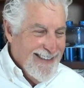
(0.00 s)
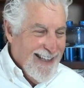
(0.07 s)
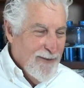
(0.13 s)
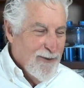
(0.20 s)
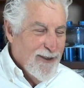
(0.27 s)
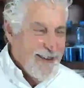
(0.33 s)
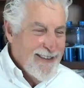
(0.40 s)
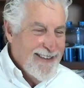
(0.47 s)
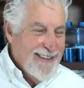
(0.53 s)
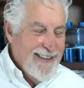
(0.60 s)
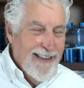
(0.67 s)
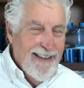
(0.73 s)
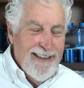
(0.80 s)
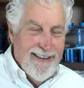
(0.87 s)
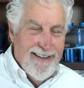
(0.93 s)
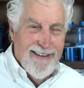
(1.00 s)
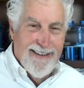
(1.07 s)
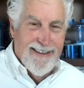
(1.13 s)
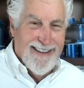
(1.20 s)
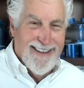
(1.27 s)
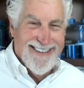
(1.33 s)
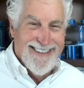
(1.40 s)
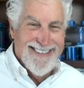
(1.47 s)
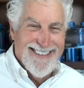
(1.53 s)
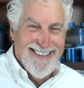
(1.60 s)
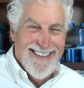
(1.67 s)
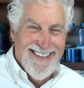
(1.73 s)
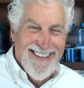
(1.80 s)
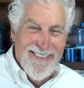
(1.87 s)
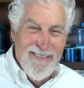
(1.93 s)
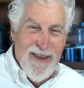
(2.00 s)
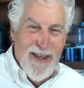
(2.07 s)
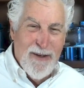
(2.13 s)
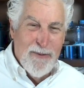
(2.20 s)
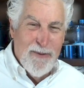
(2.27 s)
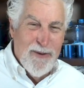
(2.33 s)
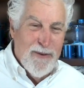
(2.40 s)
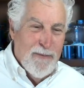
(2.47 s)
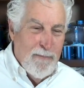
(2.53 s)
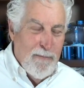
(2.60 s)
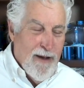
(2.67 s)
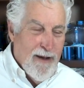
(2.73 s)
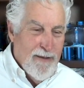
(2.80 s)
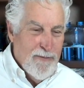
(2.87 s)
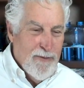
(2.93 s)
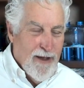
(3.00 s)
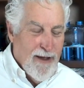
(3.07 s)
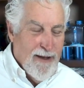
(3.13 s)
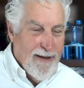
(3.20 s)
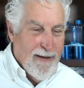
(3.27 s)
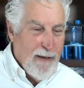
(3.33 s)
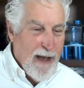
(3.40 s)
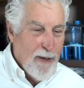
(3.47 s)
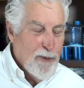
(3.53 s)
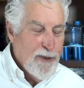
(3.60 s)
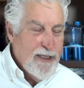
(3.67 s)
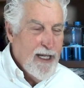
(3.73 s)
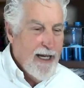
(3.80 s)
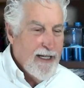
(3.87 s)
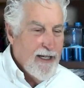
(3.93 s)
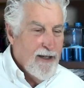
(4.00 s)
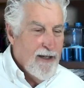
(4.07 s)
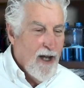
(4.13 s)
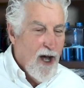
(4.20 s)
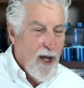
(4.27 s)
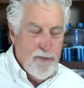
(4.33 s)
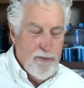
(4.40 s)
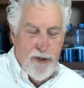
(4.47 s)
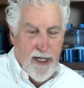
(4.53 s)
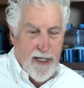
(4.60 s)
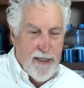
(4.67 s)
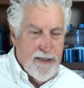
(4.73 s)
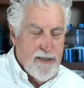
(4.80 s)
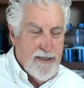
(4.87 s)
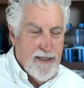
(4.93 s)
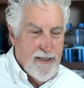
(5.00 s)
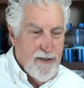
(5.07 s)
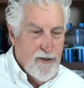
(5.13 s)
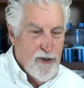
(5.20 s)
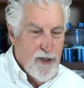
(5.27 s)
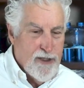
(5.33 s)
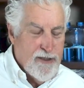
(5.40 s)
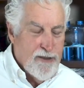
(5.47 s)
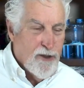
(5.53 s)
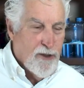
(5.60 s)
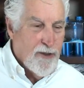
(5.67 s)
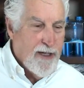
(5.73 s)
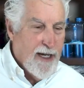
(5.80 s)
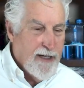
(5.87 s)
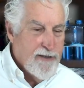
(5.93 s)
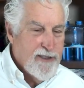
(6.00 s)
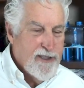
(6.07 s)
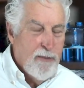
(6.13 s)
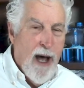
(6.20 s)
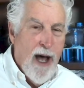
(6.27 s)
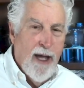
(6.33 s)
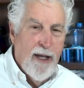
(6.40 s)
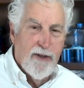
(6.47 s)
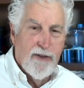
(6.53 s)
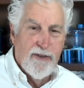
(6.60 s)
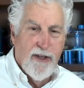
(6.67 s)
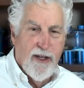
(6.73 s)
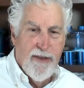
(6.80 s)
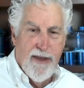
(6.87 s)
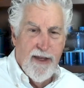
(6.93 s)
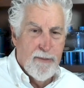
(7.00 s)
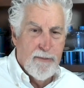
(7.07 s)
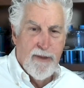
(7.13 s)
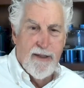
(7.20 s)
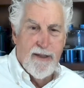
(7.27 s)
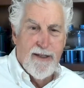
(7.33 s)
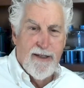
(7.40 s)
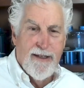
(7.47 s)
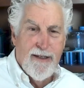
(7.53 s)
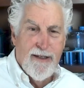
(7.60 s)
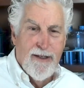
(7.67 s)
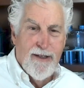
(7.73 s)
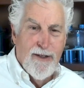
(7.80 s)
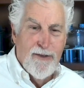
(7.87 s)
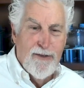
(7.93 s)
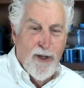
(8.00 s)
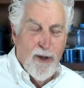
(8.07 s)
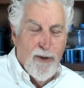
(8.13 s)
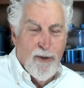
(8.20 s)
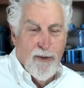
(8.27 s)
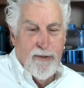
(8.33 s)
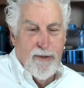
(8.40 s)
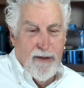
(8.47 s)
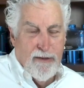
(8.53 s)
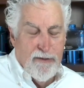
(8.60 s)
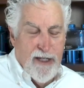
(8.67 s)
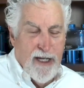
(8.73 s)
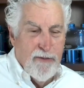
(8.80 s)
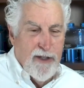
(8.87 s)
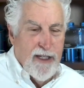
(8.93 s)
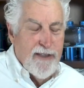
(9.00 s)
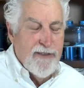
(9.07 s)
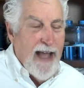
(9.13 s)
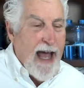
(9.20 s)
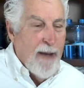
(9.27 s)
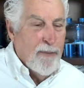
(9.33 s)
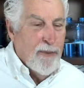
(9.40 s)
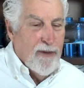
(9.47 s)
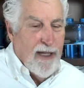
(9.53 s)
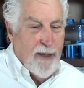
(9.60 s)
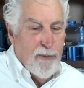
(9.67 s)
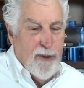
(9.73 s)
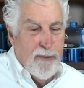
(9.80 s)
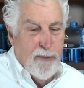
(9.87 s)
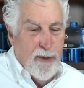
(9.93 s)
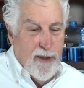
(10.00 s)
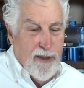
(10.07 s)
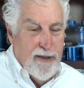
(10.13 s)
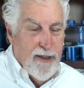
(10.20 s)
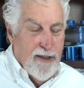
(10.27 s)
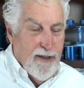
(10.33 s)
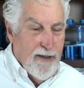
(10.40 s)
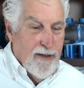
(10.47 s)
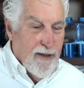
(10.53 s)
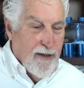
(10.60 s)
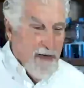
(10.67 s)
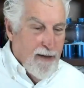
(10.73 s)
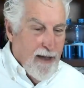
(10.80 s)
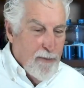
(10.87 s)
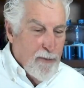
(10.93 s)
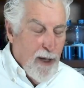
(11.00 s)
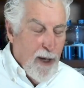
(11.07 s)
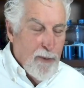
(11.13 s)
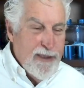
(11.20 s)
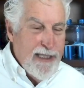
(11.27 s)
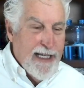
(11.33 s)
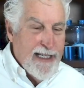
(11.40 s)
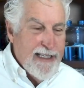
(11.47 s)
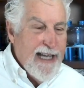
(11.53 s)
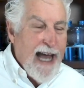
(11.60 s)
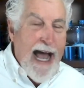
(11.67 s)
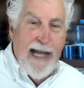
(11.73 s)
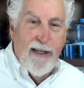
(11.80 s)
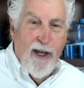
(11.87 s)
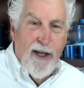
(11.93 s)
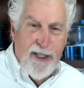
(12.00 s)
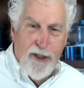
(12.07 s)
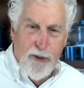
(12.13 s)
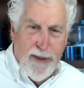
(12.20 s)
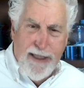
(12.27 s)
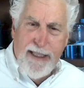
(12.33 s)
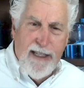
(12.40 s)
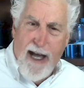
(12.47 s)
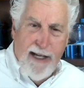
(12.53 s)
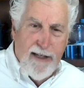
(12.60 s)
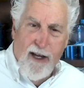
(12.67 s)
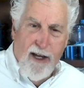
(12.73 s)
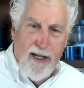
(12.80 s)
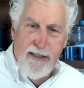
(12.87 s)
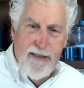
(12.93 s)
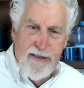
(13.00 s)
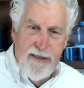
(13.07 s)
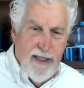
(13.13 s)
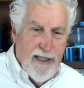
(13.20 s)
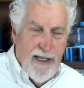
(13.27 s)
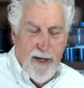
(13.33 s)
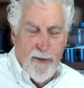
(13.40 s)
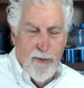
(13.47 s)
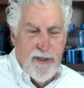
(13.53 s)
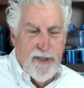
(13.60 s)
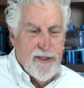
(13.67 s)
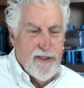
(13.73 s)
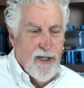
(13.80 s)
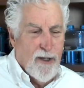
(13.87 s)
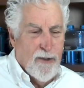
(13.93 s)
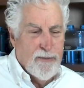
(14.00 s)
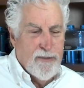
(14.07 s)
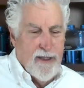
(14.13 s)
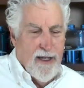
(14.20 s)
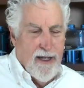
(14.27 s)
They were silly things. They were, I would take objects and just create smiles on them. So give me an example. I would take a green nylons, and I would sculpt,